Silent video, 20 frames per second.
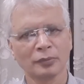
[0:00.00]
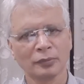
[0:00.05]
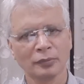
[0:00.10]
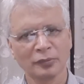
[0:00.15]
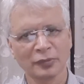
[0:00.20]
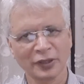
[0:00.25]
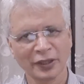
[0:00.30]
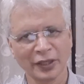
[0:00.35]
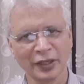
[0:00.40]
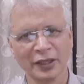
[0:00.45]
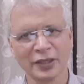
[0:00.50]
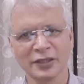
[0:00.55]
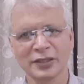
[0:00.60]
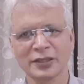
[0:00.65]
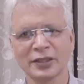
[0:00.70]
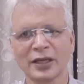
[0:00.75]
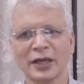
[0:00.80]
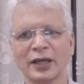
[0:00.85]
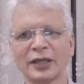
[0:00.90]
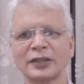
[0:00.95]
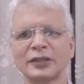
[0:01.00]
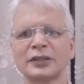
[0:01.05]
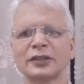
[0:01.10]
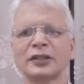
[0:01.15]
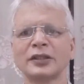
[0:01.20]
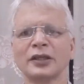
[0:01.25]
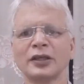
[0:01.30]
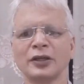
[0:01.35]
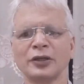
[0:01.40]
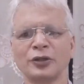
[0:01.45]
thing is that
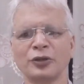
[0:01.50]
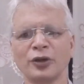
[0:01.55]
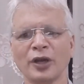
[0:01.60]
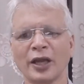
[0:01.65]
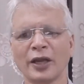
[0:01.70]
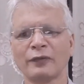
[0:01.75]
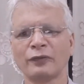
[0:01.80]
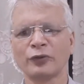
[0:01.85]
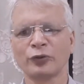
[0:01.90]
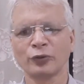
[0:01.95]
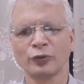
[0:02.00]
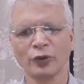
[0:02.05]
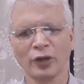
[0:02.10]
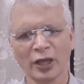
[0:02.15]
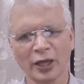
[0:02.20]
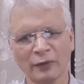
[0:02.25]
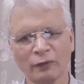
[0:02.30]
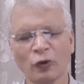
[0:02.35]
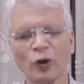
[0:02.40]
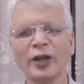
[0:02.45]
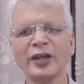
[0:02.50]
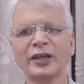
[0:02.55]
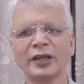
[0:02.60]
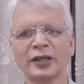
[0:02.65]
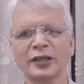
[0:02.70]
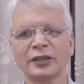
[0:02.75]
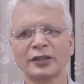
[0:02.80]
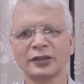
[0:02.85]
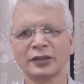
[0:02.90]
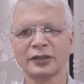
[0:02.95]
you have to avoid
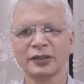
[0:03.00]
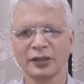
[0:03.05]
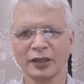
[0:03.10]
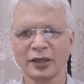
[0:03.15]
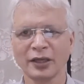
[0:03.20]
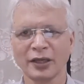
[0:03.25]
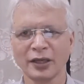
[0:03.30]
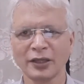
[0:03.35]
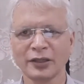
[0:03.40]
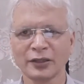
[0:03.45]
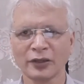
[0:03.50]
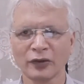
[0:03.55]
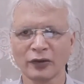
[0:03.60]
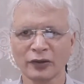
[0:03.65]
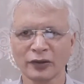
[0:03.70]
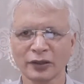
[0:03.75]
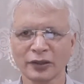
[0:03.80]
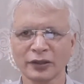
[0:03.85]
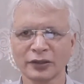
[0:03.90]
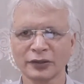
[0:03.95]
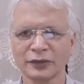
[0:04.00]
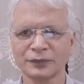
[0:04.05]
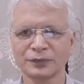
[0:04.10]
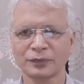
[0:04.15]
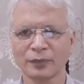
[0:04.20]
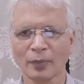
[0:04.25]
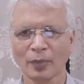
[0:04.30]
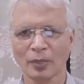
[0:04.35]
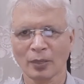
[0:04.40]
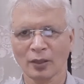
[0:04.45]
it in the long run
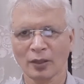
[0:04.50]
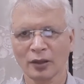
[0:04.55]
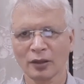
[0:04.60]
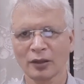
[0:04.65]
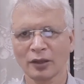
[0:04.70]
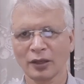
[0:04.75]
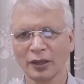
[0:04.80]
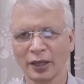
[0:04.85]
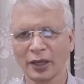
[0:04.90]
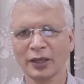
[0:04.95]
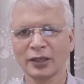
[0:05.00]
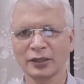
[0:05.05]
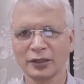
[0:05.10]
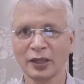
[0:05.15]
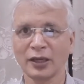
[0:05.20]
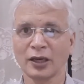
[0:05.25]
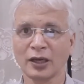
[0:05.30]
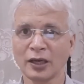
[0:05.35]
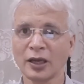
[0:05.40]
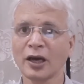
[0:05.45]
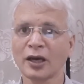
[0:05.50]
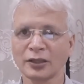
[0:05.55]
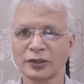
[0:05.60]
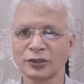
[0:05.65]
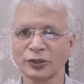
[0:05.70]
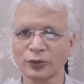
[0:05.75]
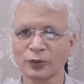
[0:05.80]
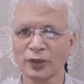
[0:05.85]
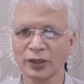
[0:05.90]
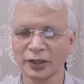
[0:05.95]
and in
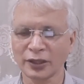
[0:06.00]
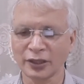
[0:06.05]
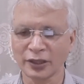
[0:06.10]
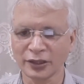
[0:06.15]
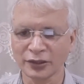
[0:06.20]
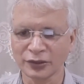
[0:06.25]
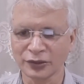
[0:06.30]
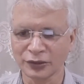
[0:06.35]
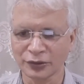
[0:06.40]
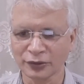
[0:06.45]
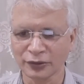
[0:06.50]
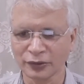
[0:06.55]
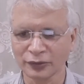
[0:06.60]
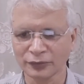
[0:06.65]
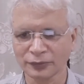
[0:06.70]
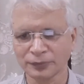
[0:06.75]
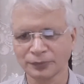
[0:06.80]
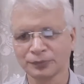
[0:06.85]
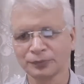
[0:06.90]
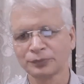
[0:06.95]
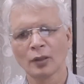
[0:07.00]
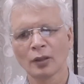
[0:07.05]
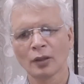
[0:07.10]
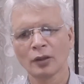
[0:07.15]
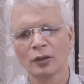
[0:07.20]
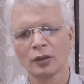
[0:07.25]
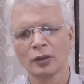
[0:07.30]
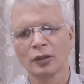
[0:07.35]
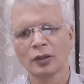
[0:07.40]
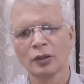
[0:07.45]
large quantities.
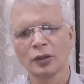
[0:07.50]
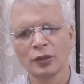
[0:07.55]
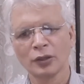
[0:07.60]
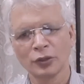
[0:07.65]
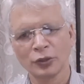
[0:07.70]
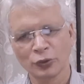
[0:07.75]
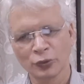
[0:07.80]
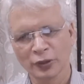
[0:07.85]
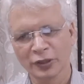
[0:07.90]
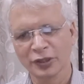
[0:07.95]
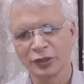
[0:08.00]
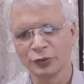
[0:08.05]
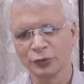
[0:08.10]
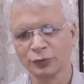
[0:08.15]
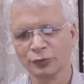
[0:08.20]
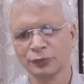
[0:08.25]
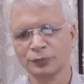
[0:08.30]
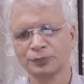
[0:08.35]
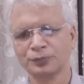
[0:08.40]
22.